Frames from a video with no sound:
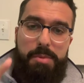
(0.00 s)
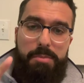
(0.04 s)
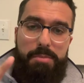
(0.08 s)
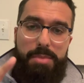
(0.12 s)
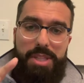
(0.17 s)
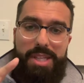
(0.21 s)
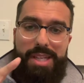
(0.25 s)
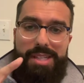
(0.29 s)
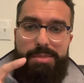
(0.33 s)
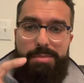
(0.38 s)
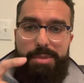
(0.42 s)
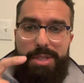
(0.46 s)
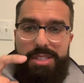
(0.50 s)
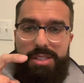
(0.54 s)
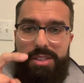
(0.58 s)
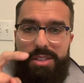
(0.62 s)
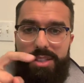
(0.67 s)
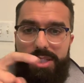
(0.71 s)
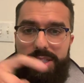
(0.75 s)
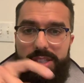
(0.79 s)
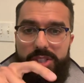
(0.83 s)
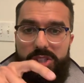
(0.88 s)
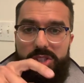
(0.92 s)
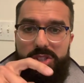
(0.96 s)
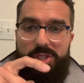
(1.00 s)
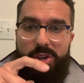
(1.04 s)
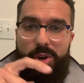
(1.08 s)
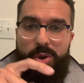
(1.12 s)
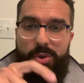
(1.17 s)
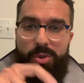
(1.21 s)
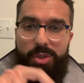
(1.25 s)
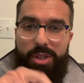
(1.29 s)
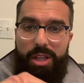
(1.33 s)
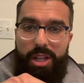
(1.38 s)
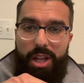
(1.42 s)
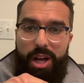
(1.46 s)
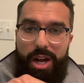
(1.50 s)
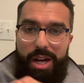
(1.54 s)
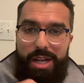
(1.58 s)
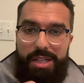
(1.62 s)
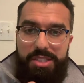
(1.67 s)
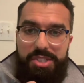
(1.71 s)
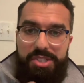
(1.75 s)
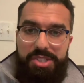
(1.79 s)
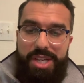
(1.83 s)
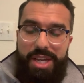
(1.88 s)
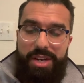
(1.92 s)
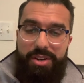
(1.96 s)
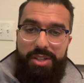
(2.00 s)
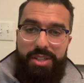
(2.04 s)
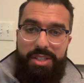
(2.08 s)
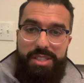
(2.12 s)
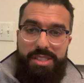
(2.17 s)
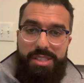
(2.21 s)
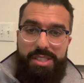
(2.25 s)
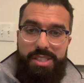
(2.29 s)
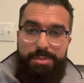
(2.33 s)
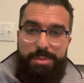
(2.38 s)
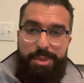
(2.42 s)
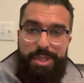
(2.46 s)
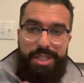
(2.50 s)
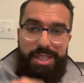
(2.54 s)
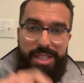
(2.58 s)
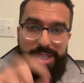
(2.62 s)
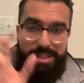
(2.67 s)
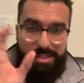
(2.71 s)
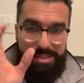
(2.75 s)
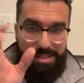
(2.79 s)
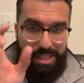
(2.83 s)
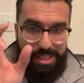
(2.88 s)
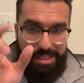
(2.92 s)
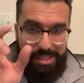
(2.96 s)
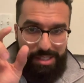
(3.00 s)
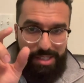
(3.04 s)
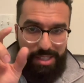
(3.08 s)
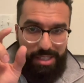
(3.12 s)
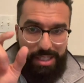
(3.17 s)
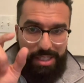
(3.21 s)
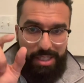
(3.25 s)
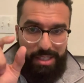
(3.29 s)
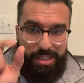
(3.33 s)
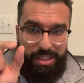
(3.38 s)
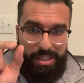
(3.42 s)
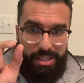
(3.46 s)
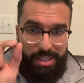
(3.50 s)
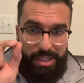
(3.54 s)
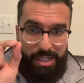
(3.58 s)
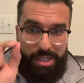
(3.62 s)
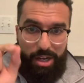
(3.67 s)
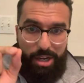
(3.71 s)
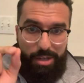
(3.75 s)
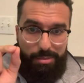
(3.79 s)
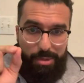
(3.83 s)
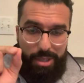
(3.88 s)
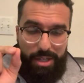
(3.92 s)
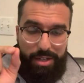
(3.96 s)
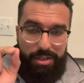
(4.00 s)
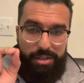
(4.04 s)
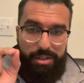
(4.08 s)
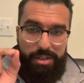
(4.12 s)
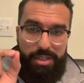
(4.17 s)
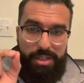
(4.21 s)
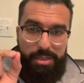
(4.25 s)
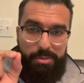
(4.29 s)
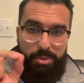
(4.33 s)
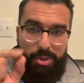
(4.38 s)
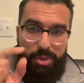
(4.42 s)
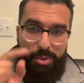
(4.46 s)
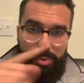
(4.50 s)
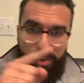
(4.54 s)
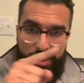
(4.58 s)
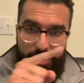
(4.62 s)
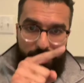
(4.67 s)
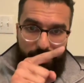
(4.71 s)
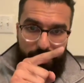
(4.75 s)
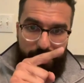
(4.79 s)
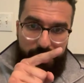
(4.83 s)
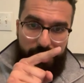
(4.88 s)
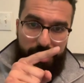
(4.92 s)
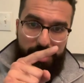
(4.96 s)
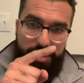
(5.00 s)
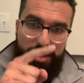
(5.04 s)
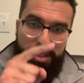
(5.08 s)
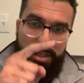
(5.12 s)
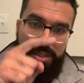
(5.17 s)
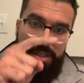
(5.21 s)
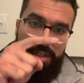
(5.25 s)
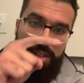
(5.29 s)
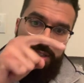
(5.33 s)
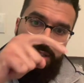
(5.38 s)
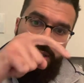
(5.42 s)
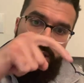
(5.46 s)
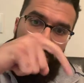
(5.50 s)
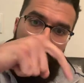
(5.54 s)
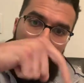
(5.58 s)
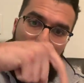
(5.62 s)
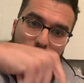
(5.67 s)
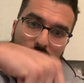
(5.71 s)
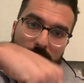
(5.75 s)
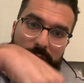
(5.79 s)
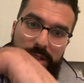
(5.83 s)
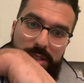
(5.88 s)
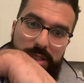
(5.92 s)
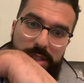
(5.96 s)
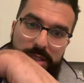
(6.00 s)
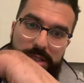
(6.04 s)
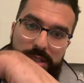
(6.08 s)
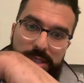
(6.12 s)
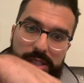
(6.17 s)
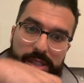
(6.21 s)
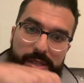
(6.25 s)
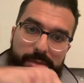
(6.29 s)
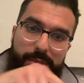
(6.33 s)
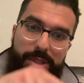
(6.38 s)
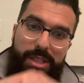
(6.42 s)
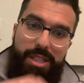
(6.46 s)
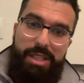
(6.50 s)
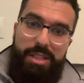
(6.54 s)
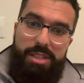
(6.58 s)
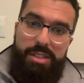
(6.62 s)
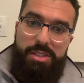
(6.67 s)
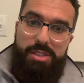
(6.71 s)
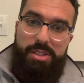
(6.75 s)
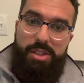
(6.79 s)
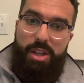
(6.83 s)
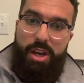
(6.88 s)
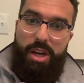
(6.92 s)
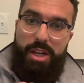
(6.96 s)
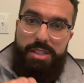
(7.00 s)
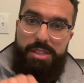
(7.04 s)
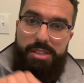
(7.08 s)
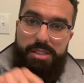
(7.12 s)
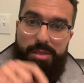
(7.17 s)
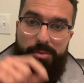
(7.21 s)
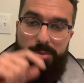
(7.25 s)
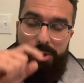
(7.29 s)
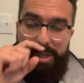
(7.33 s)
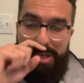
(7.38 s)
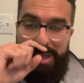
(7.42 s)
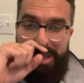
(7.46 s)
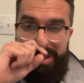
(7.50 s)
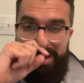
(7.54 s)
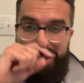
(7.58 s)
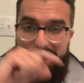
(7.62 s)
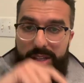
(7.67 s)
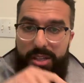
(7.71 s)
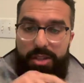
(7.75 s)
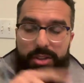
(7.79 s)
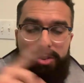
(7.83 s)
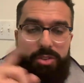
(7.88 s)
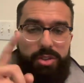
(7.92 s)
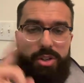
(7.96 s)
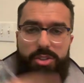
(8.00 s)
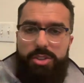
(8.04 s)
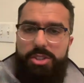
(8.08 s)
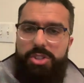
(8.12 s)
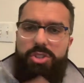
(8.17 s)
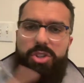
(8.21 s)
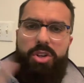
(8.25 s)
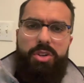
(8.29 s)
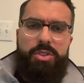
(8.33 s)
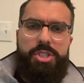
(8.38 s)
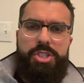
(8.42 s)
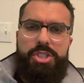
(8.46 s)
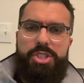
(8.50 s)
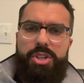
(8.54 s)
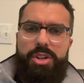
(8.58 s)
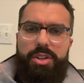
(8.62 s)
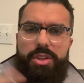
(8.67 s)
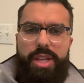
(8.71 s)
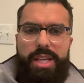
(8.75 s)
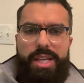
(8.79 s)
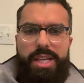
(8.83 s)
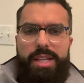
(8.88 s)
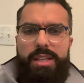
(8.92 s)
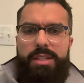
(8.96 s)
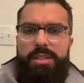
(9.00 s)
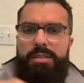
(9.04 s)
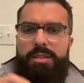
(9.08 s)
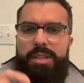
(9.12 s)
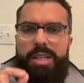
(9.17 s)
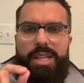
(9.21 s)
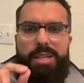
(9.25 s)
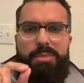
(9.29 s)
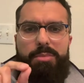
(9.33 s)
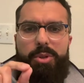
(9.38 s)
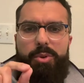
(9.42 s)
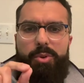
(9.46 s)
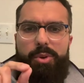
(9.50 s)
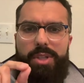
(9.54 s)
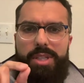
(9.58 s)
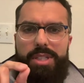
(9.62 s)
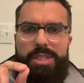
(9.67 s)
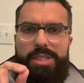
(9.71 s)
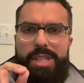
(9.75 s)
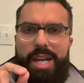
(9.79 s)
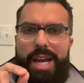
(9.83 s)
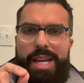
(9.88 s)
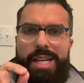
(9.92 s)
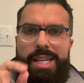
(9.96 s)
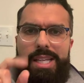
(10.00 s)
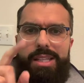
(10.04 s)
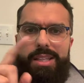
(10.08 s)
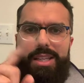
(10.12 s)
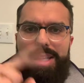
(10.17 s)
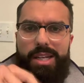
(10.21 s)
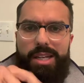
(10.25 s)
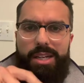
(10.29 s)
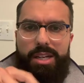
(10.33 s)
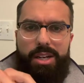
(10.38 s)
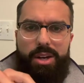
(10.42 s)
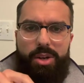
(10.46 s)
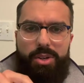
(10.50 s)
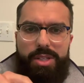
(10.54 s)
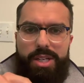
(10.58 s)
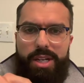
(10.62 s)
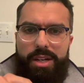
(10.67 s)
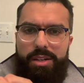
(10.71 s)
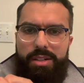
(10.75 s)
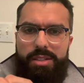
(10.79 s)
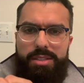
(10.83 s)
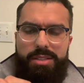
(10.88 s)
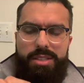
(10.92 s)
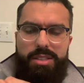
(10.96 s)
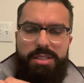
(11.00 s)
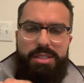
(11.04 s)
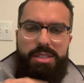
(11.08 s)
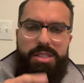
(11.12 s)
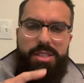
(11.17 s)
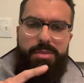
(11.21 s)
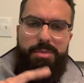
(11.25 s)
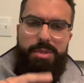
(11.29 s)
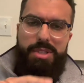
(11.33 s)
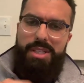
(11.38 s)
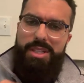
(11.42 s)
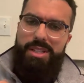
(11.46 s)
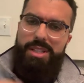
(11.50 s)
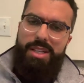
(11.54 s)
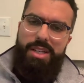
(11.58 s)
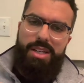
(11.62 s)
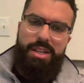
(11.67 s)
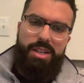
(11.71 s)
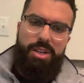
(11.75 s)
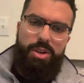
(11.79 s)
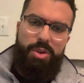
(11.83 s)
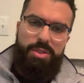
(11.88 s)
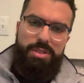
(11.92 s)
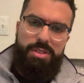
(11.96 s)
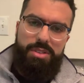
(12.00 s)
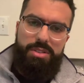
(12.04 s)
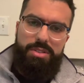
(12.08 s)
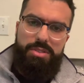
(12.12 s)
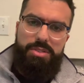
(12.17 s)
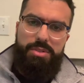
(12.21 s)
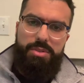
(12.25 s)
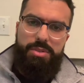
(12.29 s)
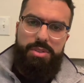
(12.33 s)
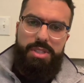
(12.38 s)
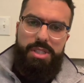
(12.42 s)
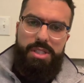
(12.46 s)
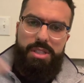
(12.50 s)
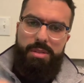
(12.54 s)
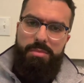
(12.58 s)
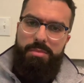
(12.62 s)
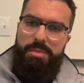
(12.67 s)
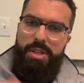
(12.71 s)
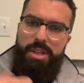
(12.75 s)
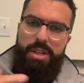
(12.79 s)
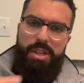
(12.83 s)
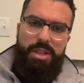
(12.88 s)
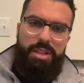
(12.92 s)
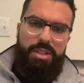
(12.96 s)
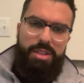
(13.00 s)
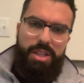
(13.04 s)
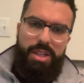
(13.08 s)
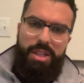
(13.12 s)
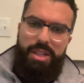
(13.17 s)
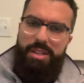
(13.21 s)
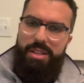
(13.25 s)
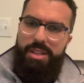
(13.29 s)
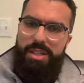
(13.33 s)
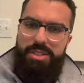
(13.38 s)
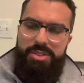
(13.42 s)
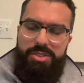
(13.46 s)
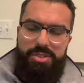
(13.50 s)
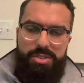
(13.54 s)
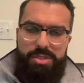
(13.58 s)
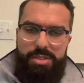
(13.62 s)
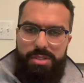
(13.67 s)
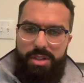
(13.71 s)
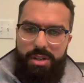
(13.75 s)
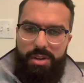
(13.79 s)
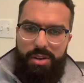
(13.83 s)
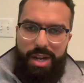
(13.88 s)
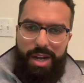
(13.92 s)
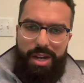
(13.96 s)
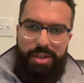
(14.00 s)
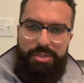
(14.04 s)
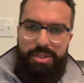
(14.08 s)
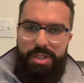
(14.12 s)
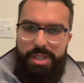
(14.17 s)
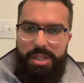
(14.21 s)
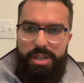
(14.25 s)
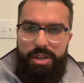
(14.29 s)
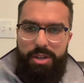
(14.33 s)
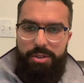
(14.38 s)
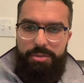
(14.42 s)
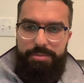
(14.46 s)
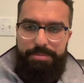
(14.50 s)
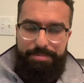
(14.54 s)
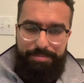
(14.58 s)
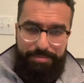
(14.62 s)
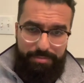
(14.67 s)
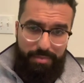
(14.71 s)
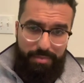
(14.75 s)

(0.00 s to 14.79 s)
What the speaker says: But that's basically a stone lodged down in the CBD. It's not sitting in the gallbladder anymore. It went through the cystic duct, went into the CBD, and it's lodged somewhere. Those stones, sure, they can be really tiny. They can go down into the CBD. They can go into the duodenum, and they just, out they go.